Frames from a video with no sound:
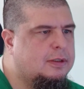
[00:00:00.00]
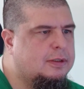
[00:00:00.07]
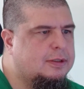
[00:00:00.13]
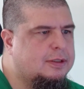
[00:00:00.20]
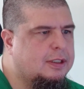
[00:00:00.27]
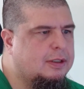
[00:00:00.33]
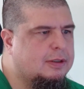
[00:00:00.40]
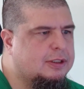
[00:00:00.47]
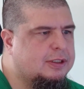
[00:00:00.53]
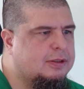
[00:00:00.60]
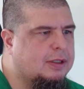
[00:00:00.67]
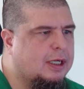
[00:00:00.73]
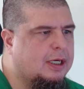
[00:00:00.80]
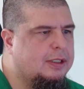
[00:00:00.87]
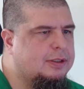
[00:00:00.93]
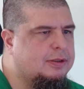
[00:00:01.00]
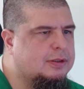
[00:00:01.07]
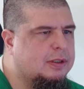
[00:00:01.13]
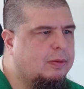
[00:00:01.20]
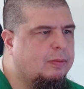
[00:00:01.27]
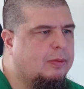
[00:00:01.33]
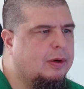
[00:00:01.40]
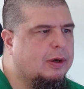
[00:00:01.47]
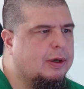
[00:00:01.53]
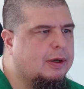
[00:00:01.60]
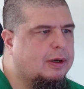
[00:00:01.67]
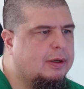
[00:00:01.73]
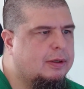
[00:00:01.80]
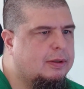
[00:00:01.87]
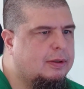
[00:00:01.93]
So I still got to do some
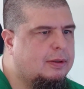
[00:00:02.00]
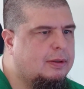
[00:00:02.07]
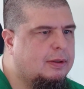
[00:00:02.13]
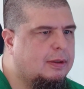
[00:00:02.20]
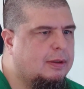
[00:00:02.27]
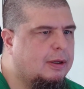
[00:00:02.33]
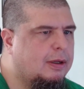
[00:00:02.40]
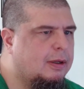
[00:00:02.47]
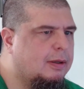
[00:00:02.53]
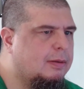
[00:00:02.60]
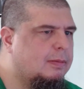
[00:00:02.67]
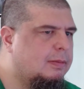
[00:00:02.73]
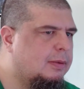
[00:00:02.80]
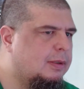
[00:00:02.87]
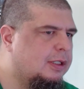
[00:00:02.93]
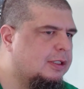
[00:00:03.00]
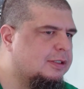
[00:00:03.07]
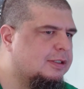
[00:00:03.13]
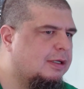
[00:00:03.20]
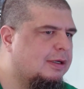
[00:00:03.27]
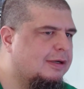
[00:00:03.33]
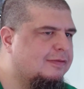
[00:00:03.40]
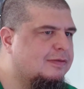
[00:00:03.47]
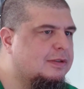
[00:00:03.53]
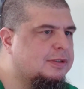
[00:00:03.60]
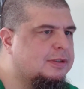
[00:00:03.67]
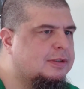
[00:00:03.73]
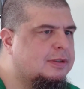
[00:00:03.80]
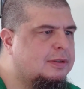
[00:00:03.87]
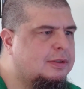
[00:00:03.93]
work in this
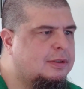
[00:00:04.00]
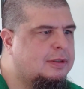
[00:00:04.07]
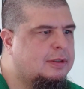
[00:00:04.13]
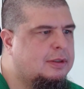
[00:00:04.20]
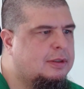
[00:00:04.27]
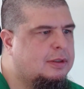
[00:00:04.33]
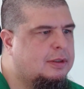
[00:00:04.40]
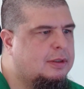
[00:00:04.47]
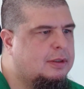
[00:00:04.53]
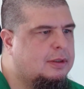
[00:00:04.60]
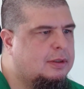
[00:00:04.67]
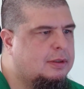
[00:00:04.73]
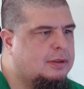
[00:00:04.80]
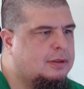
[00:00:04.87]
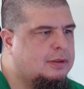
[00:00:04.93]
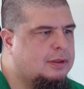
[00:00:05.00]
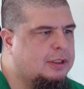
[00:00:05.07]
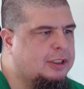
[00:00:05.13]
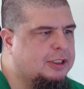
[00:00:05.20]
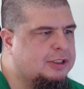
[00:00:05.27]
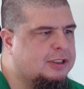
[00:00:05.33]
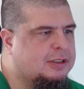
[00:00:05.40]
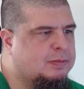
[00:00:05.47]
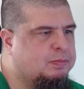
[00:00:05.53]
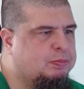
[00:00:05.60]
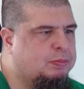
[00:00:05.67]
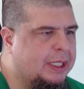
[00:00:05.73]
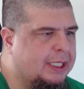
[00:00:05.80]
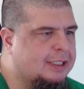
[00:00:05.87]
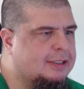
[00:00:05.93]
office, in this
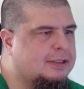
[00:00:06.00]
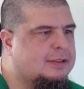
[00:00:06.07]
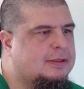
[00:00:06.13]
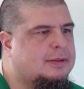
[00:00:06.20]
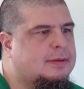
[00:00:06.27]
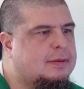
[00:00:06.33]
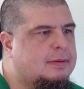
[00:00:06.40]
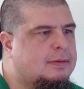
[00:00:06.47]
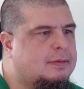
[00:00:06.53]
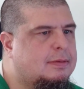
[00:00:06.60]
space.